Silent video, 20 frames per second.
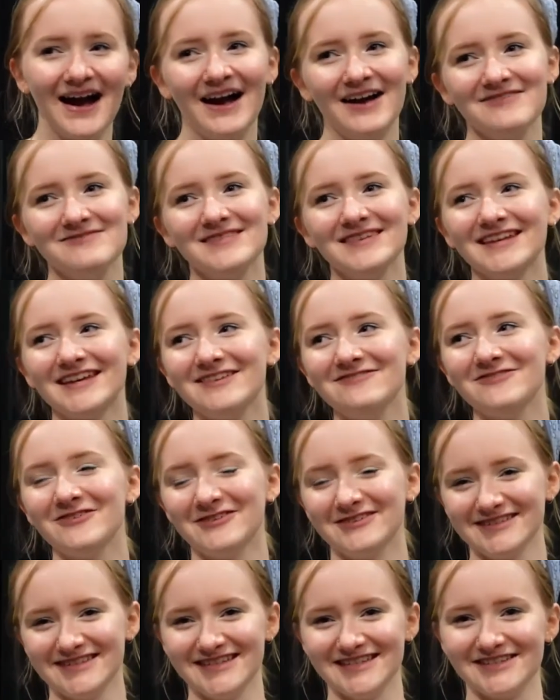I've been looking
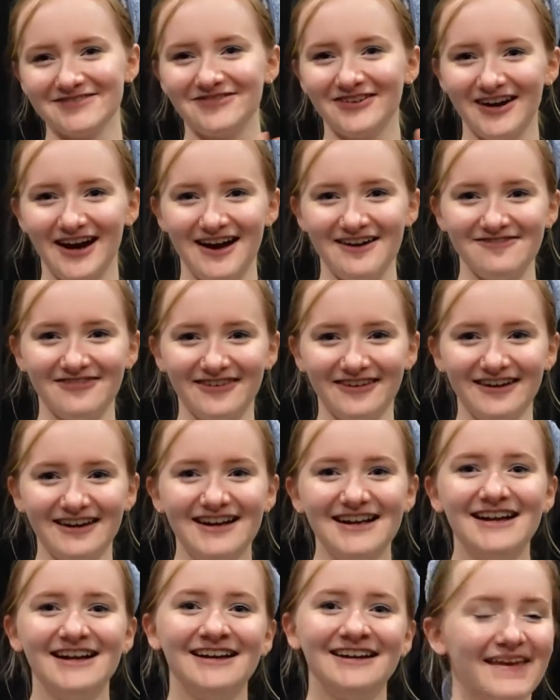forward to this forever,
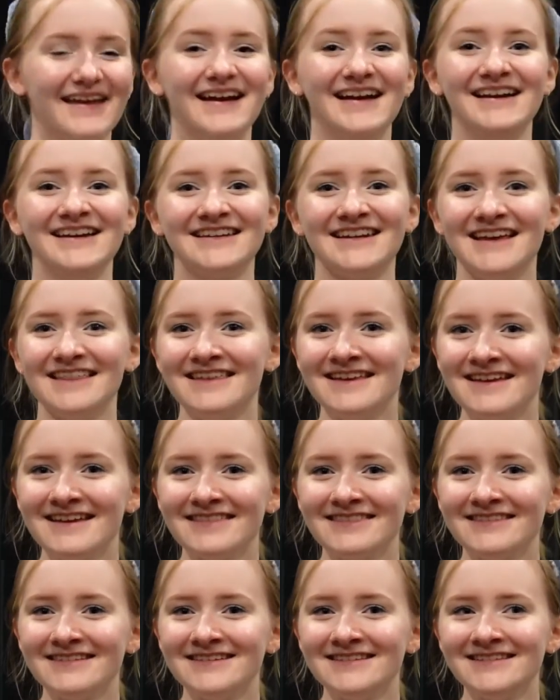and I
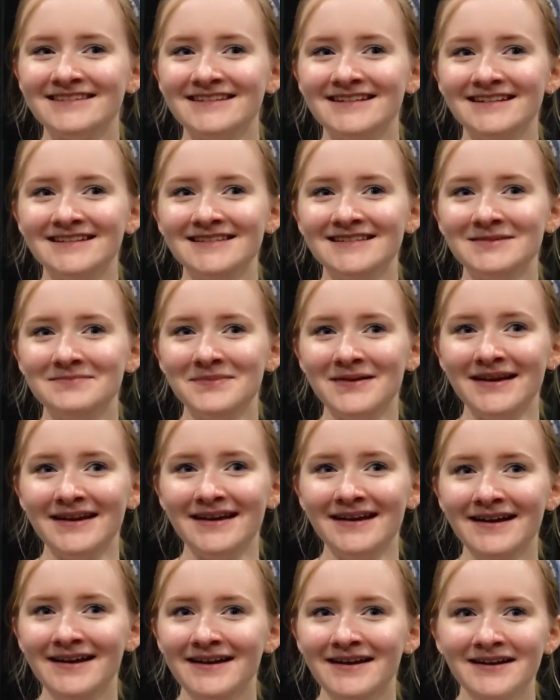think this needs to
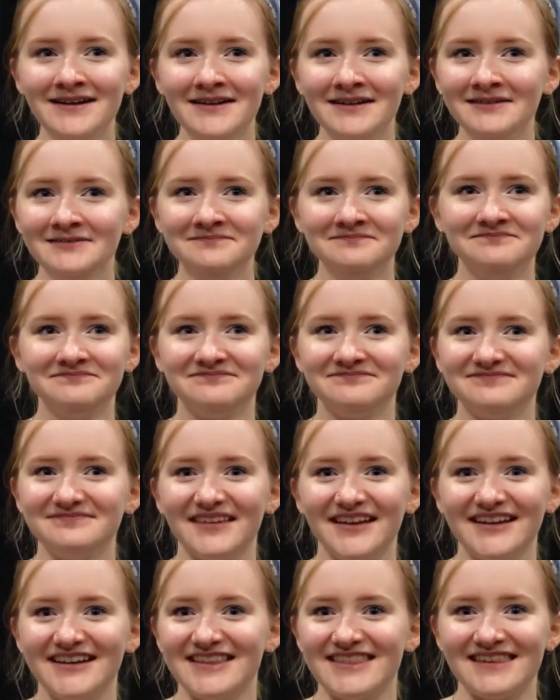be
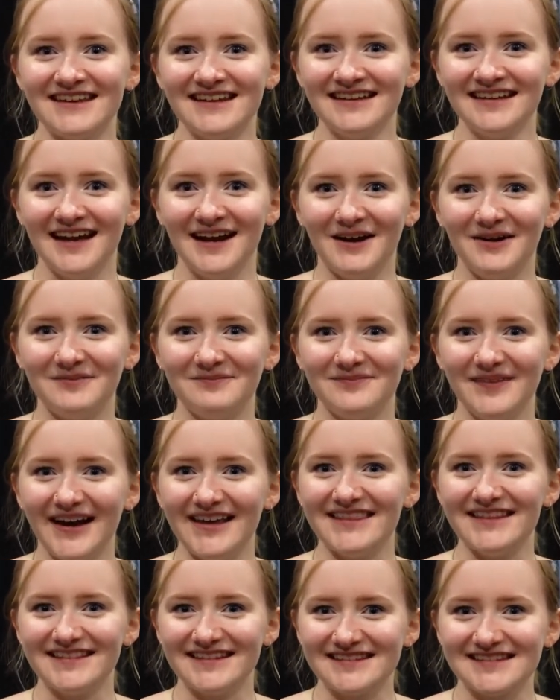like a thing now. I
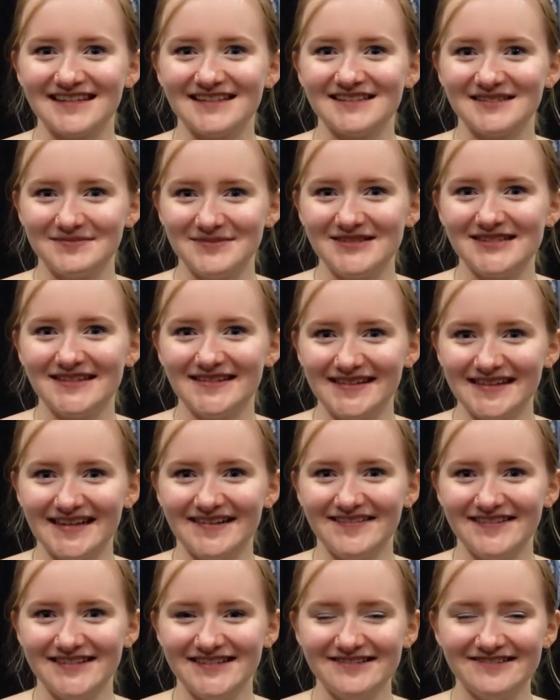think this has to be something
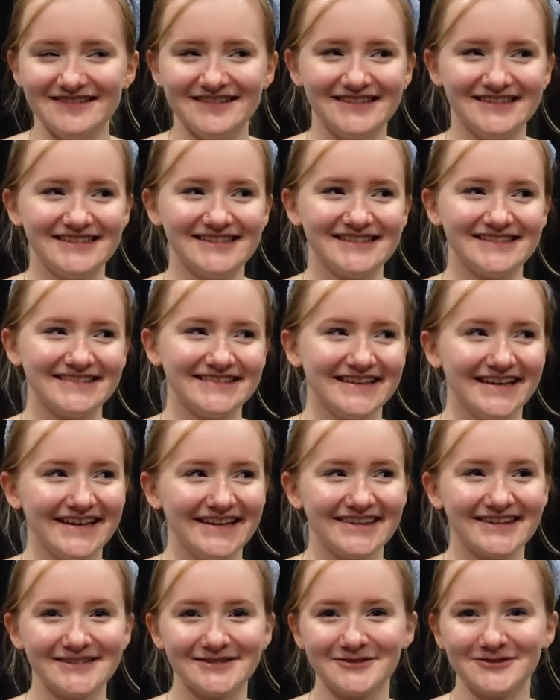that we do, because
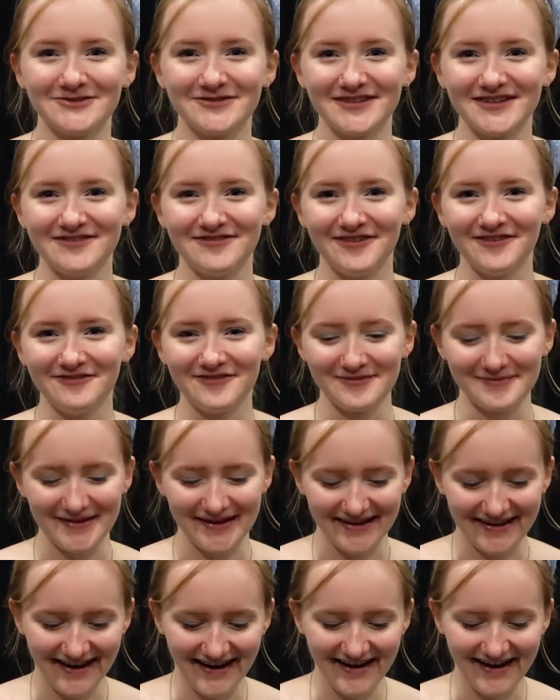this was really fun for
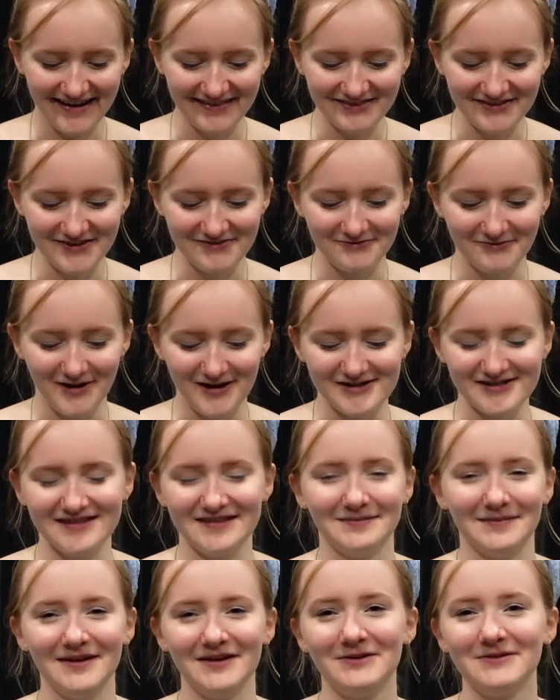me and I loved watching
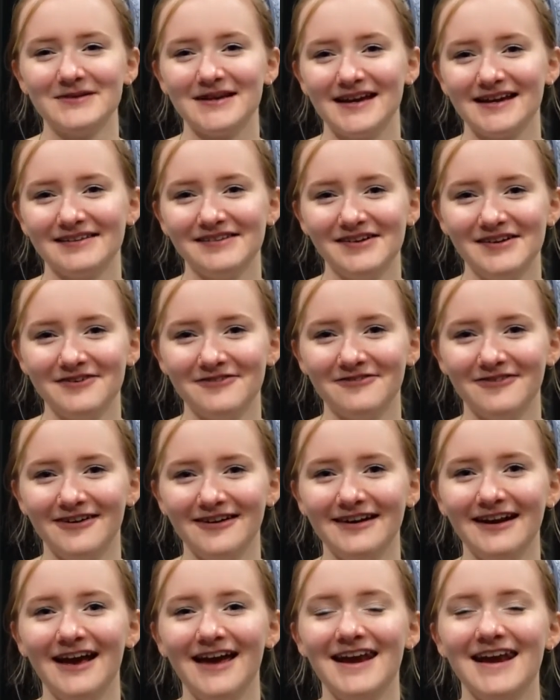them. I know they had a lot of
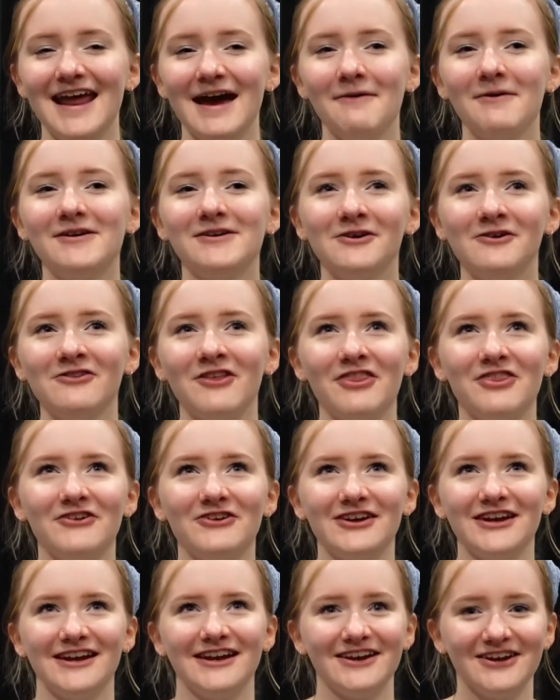fun, and now I know that they're
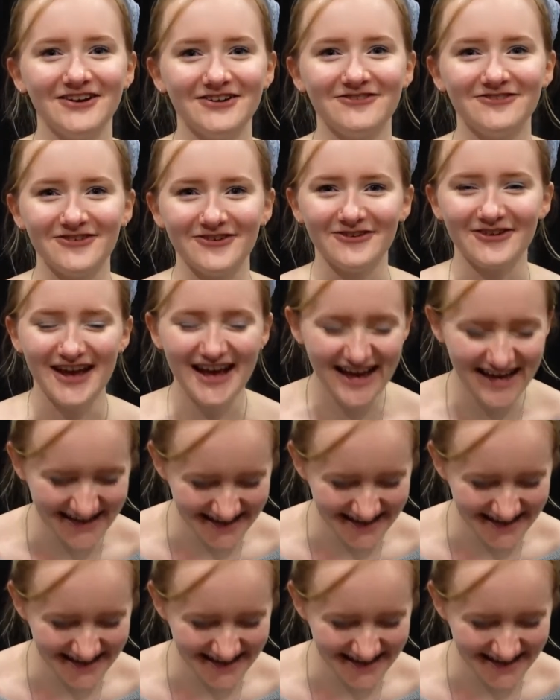eating good food.